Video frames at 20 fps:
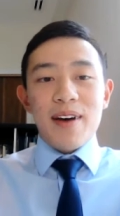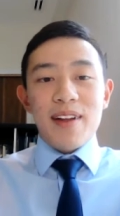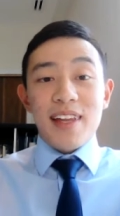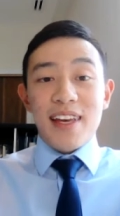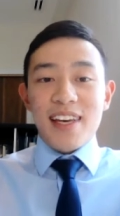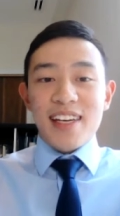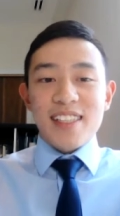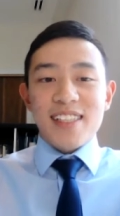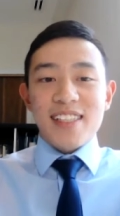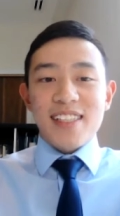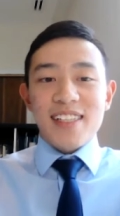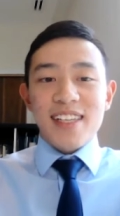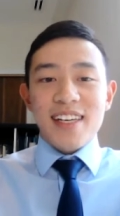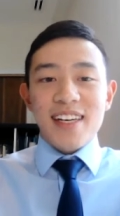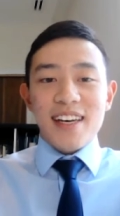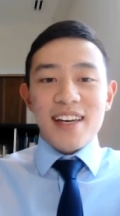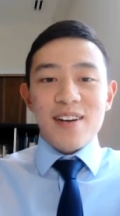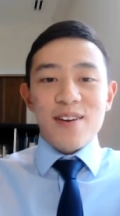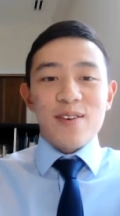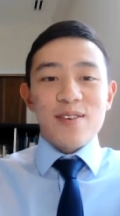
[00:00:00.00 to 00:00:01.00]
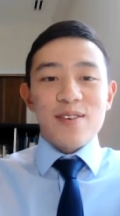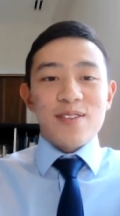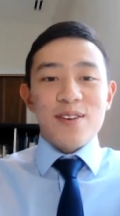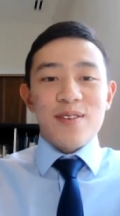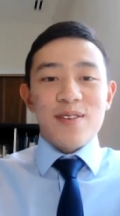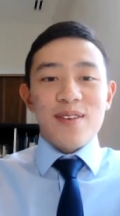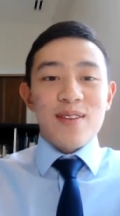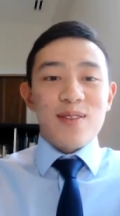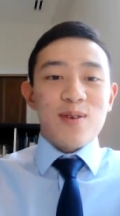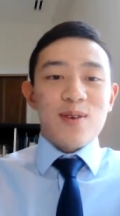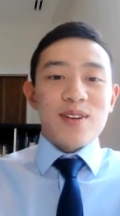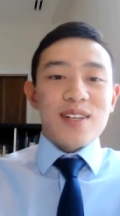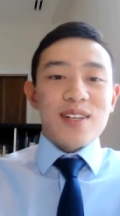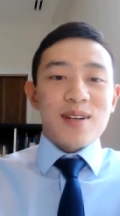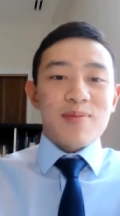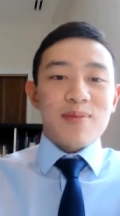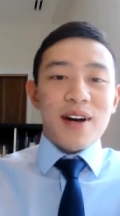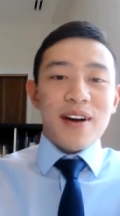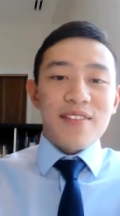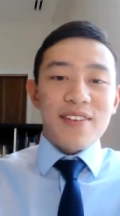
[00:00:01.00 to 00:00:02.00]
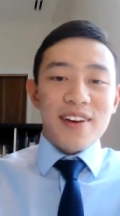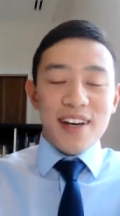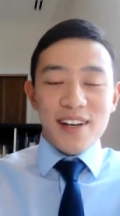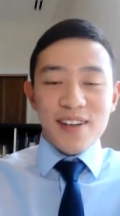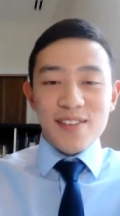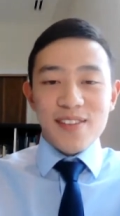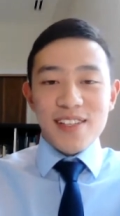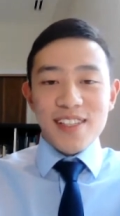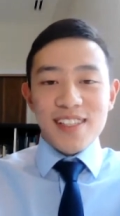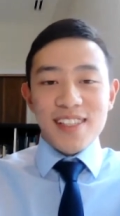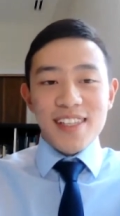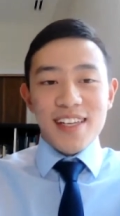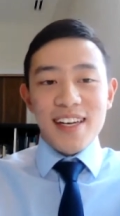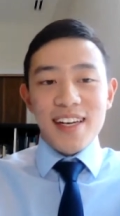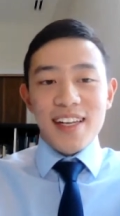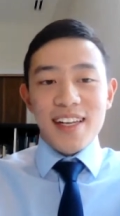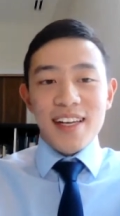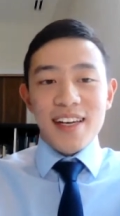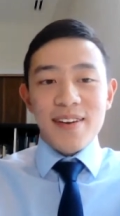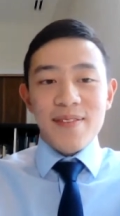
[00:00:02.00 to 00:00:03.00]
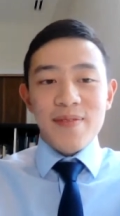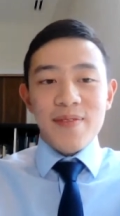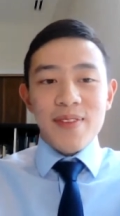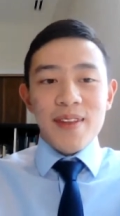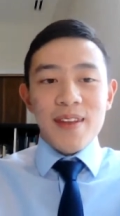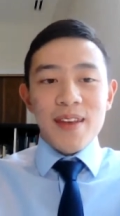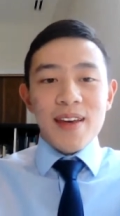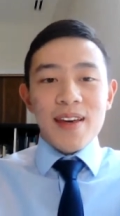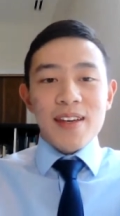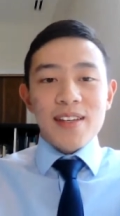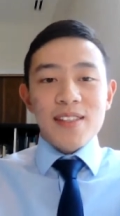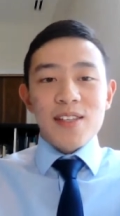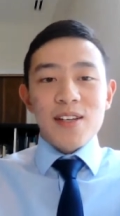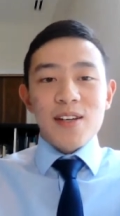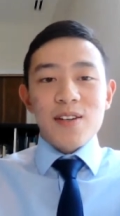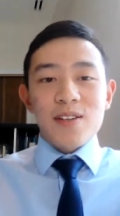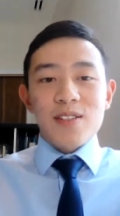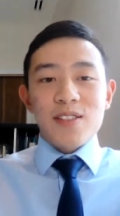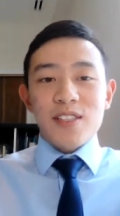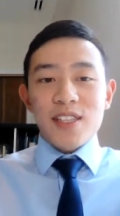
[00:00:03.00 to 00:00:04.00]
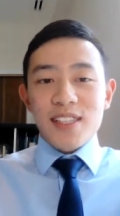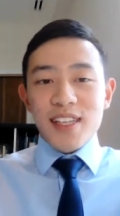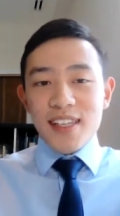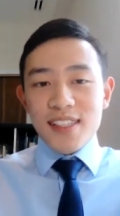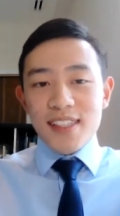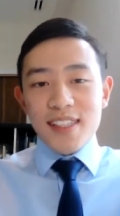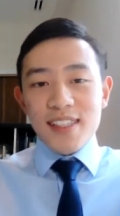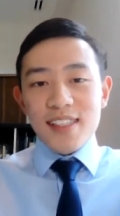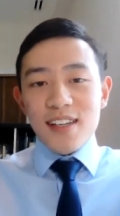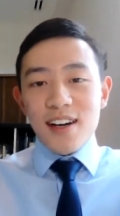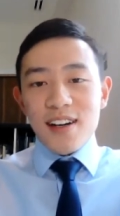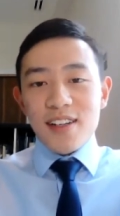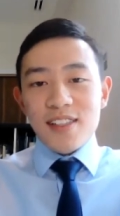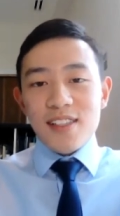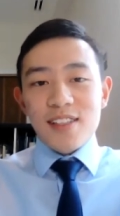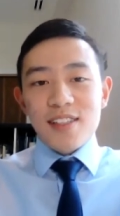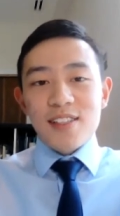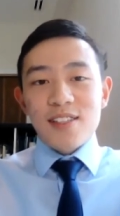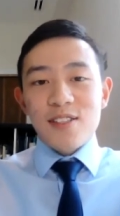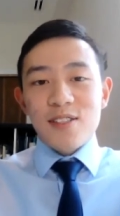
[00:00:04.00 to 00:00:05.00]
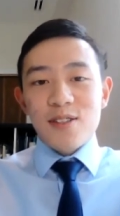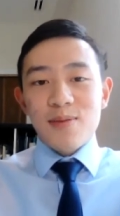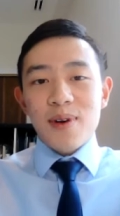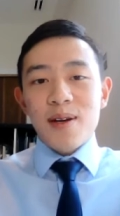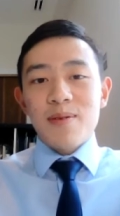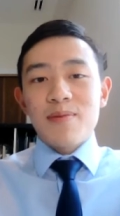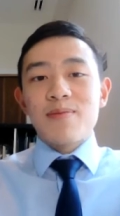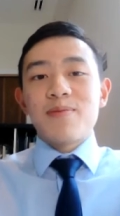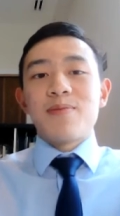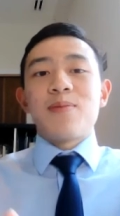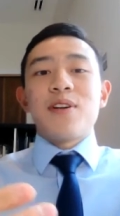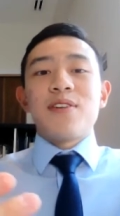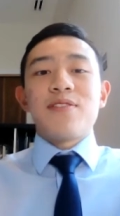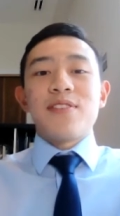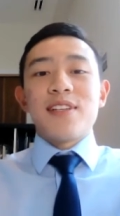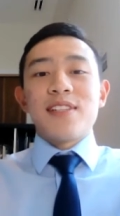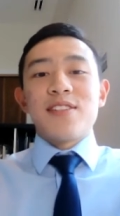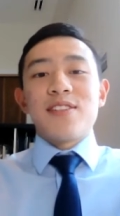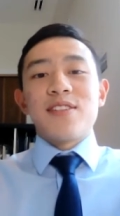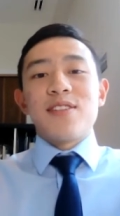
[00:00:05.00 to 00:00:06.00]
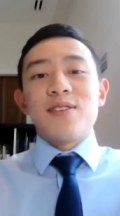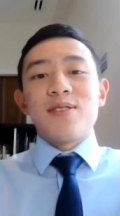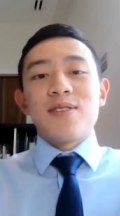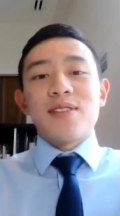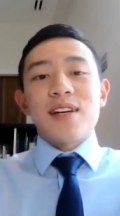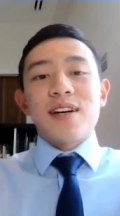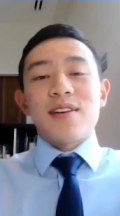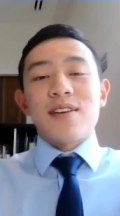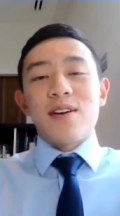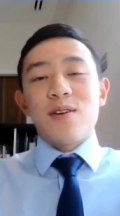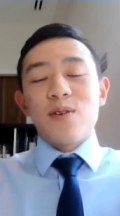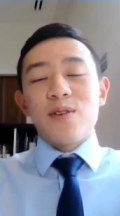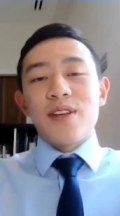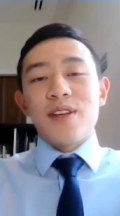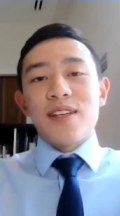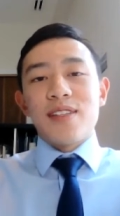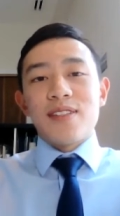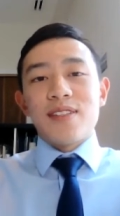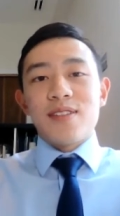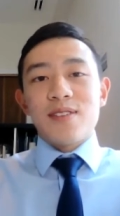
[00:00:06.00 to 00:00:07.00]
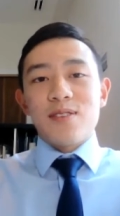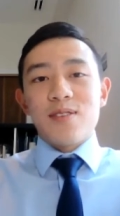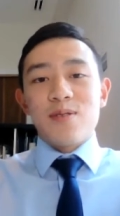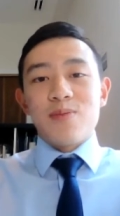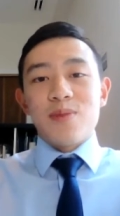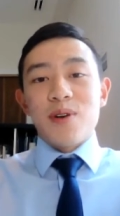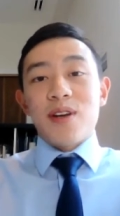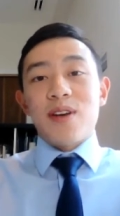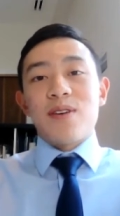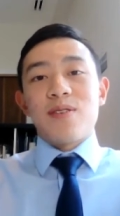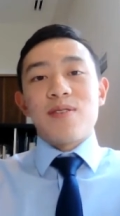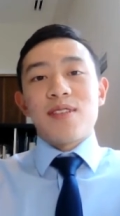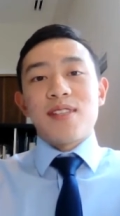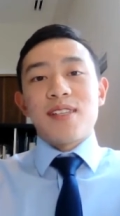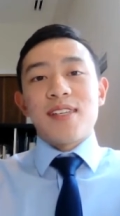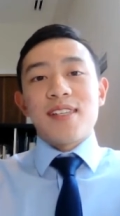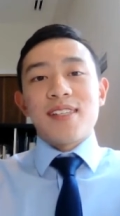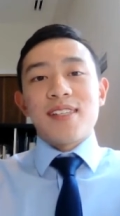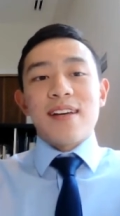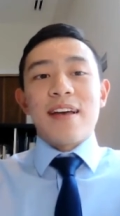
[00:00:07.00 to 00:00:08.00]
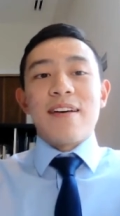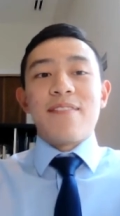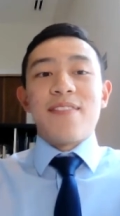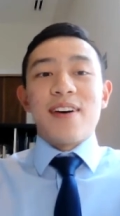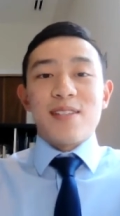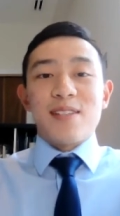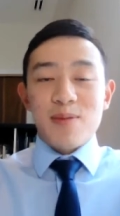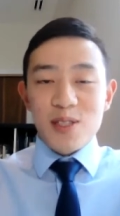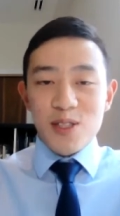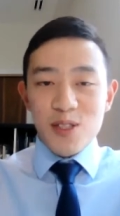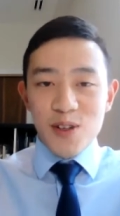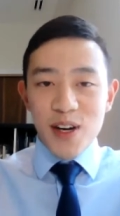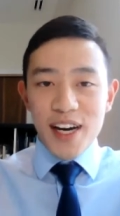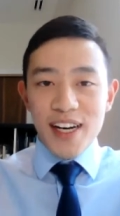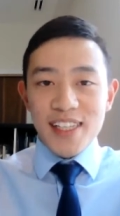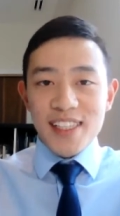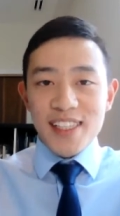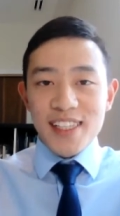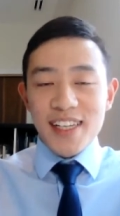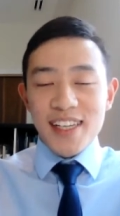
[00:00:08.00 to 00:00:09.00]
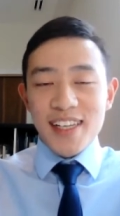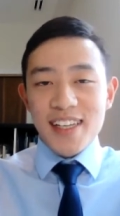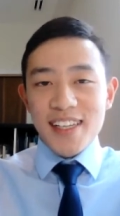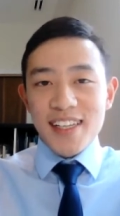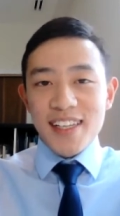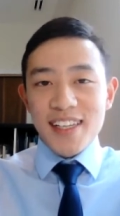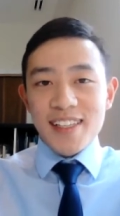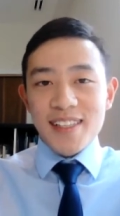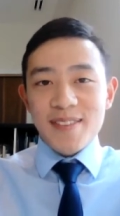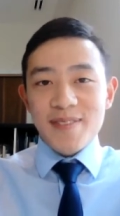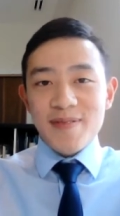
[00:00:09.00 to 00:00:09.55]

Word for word: about ESG, and also the Nordic private equity scene. So just as a starter, do you mind briefly introduce our audience to Procuritas investment strategy?